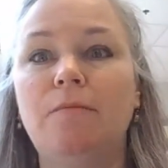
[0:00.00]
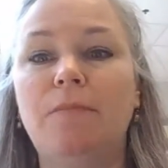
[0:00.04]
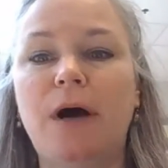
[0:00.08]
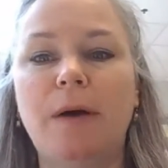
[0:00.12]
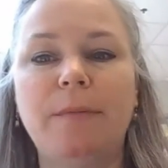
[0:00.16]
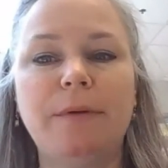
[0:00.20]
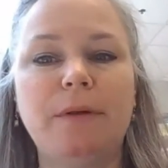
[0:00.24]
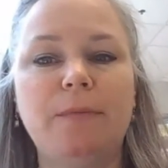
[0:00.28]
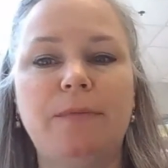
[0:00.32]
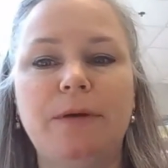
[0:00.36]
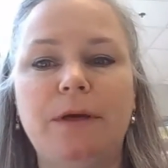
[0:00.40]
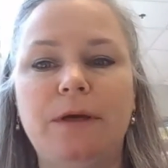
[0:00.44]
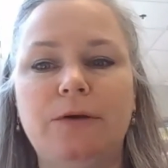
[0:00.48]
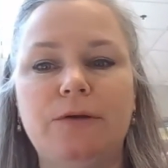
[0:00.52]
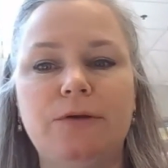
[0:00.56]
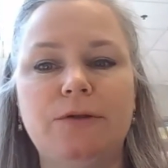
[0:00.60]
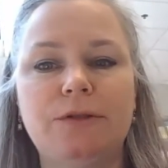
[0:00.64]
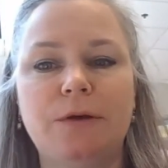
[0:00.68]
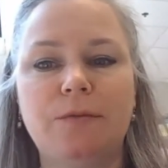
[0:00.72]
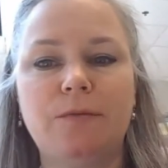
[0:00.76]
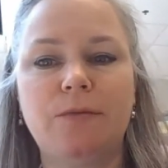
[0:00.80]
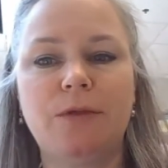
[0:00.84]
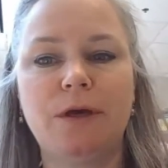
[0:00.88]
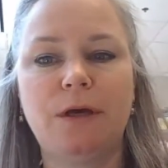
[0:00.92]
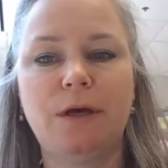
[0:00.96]
bobby pin or
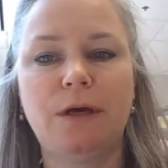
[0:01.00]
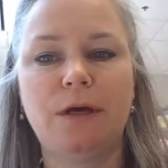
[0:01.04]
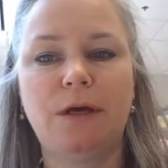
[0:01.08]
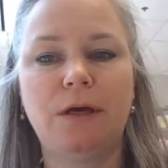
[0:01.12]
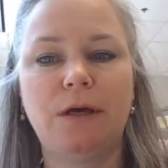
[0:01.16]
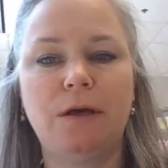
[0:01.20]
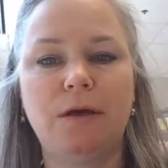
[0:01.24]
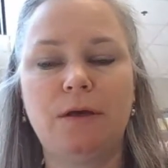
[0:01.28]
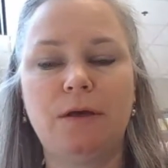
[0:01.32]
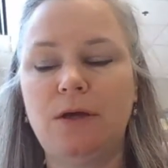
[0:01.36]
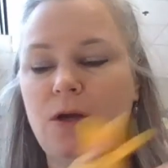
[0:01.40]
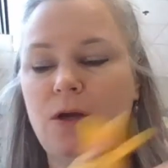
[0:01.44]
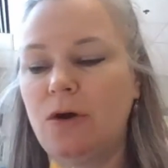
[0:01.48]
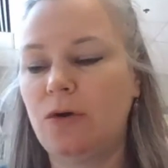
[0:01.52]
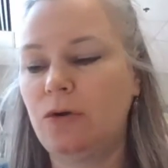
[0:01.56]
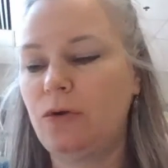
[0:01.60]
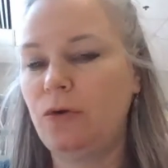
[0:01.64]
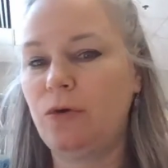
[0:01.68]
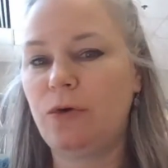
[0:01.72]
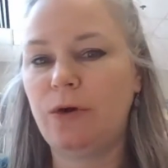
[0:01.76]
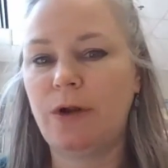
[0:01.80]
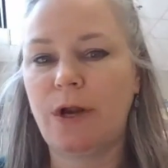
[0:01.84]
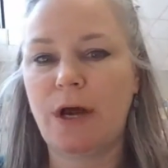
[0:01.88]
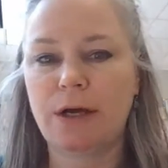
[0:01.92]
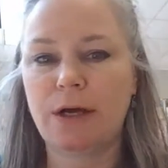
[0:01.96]
something, you know,
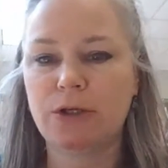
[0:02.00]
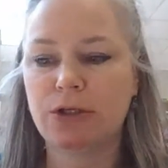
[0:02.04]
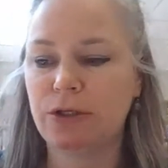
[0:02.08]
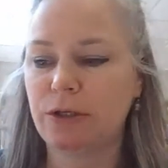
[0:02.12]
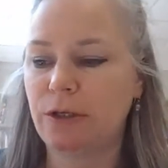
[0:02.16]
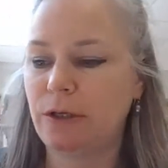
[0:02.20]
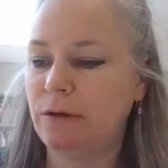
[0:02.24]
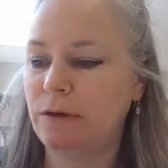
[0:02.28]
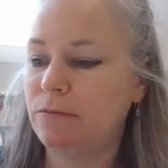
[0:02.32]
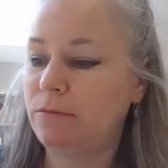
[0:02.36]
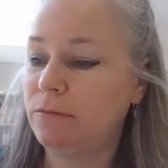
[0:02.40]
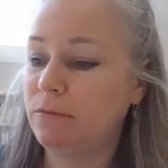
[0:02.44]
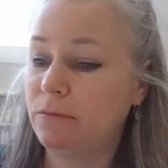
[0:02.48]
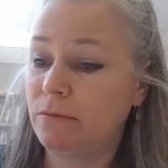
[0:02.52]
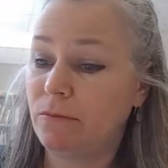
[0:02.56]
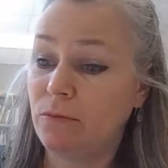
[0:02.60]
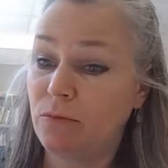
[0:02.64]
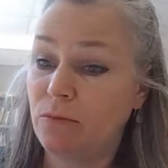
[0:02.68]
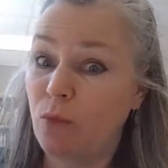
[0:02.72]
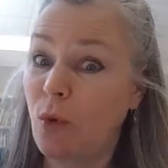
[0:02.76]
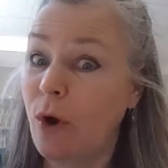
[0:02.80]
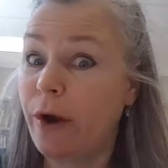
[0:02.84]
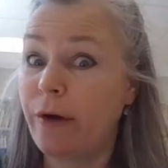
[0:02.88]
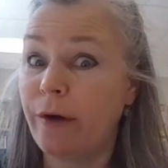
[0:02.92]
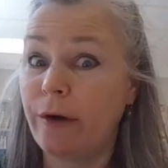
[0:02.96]
you could actually
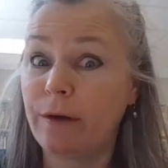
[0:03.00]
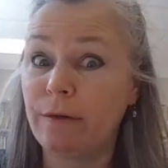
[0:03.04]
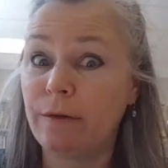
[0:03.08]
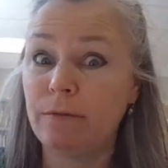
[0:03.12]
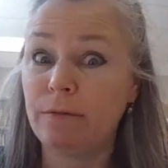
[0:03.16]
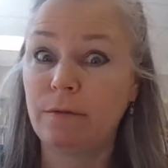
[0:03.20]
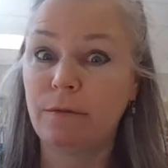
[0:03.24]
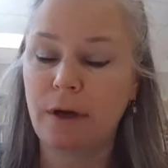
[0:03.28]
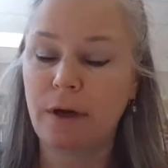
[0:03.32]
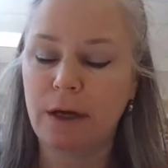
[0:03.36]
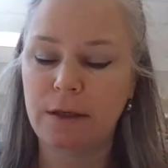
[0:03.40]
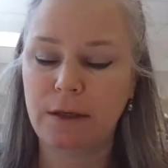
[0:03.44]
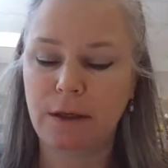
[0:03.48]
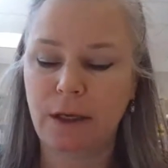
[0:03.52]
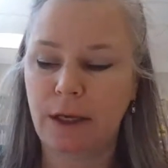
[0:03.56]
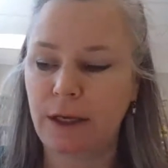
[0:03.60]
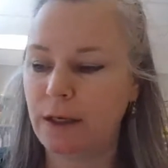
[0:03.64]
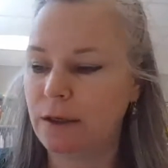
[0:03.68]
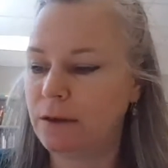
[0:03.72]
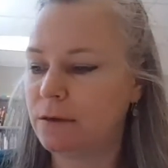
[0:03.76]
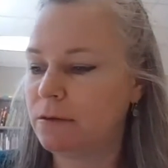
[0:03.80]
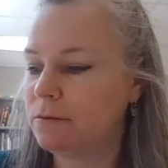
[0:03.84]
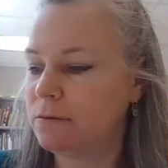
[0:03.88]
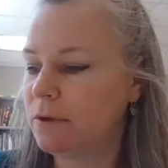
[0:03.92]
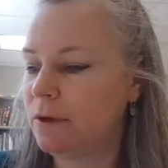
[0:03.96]
wear it,
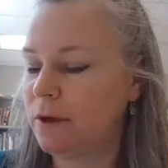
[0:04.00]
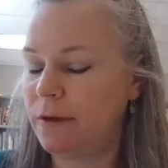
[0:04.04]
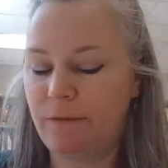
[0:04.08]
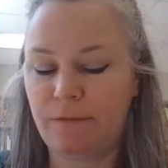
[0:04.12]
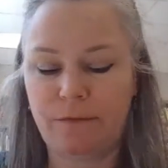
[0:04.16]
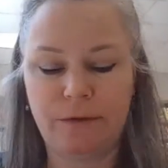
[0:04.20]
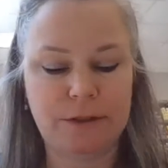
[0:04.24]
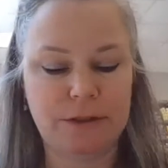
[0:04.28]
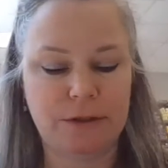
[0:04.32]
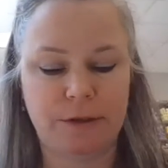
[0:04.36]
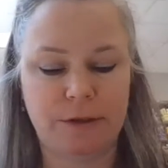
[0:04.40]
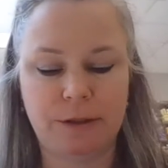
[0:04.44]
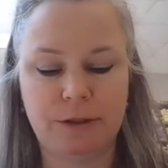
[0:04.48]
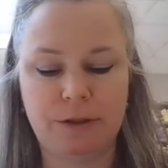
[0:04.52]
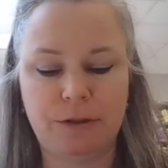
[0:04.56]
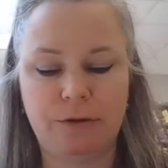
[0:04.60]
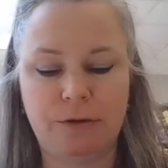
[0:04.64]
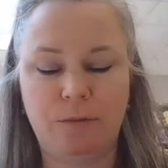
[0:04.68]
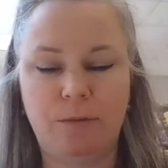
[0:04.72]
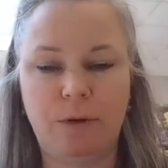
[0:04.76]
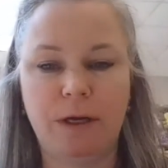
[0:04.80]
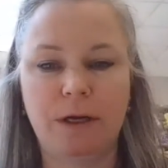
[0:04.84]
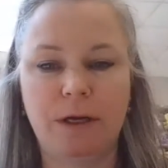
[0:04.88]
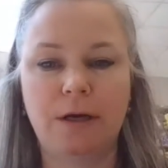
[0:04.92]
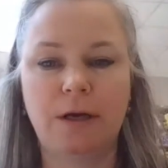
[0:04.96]
unlike if it's on a
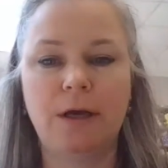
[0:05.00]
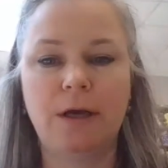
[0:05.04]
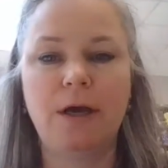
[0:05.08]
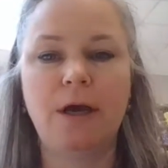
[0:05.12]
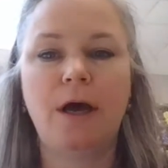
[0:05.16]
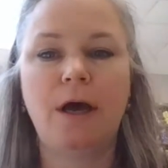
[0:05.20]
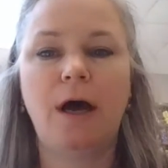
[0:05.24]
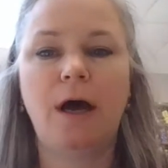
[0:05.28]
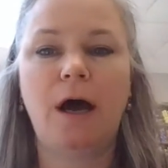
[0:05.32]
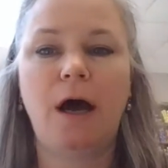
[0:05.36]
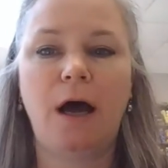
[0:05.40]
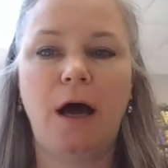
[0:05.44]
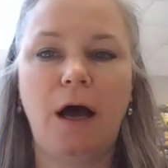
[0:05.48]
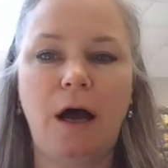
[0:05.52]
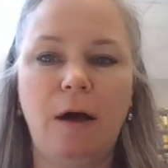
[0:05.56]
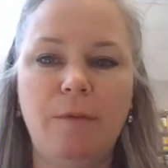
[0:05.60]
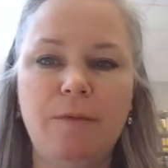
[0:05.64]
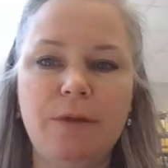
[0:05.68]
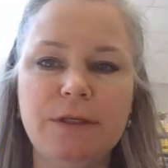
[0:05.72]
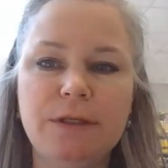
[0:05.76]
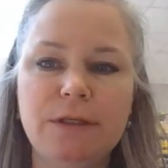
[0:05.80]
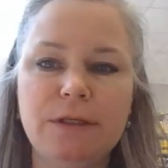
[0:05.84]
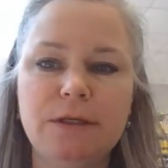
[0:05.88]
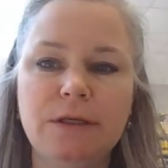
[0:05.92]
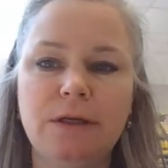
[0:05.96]
toothpick.
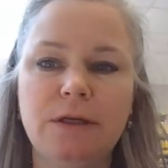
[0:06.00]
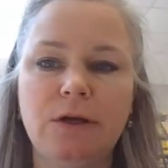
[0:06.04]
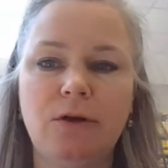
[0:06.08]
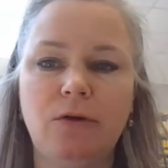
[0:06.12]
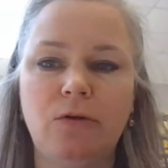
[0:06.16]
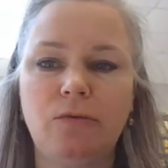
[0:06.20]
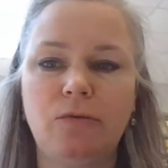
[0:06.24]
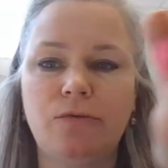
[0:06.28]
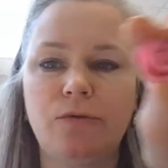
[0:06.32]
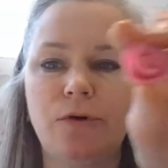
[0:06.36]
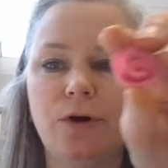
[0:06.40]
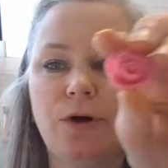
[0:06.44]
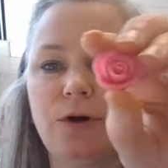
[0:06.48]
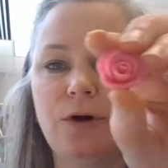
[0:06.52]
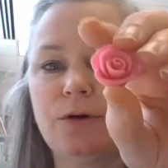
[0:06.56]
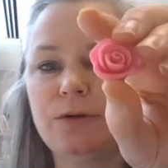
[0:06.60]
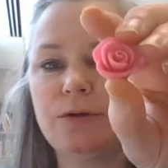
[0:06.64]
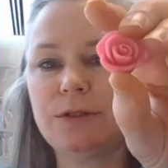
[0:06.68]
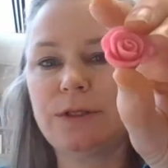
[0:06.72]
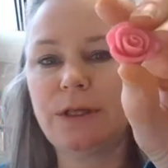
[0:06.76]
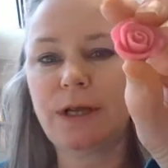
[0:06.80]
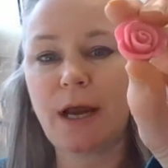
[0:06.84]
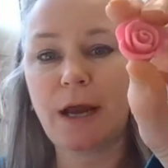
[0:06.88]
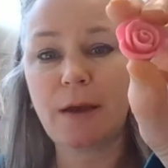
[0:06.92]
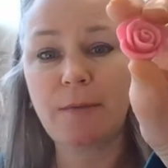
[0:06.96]
This is a little
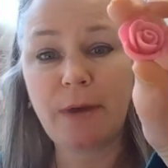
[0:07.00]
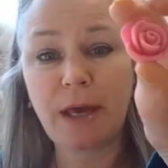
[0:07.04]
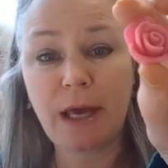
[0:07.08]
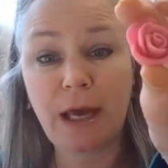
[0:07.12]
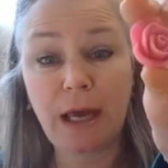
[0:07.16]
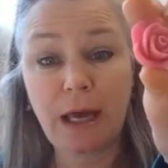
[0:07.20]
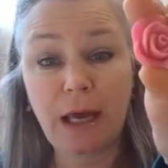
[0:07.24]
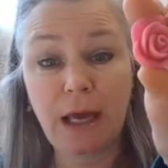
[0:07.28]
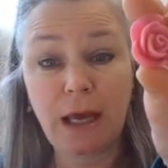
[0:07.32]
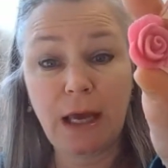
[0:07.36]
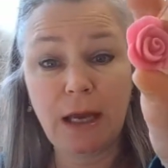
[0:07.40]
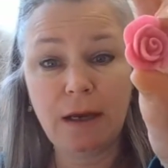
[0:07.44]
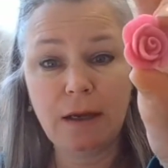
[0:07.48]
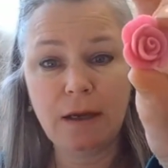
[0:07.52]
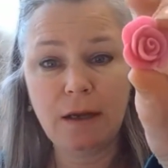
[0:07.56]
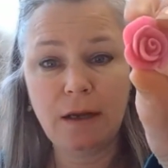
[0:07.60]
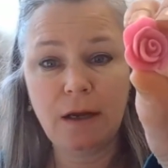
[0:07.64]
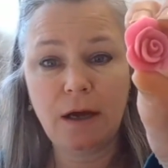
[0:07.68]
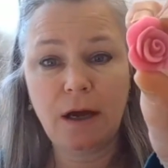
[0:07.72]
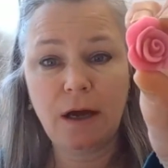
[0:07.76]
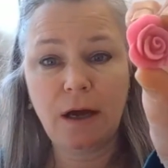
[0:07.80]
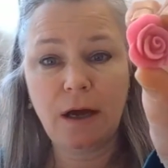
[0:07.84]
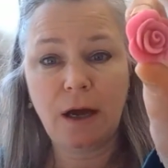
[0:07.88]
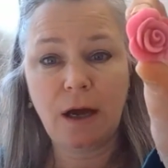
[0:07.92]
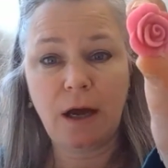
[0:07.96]
rose that I made,
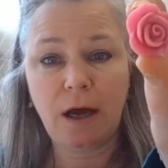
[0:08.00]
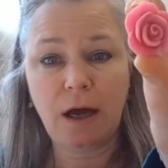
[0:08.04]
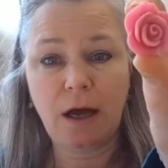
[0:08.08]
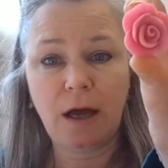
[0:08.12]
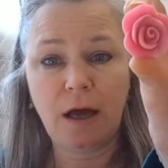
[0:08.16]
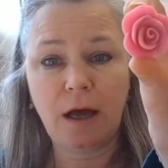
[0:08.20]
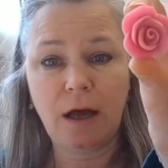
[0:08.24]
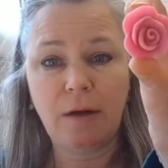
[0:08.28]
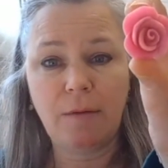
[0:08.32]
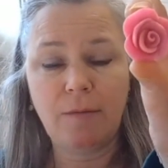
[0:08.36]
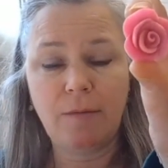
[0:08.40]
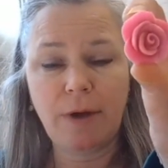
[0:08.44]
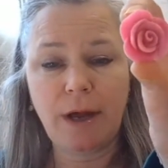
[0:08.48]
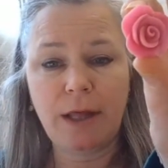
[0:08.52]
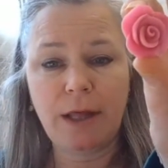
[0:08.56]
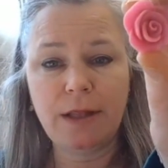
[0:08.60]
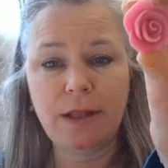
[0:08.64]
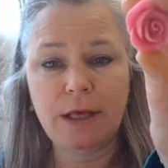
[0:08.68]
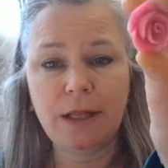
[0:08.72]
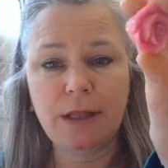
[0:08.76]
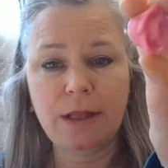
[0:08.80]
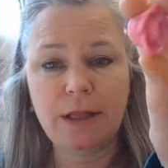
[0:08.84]
and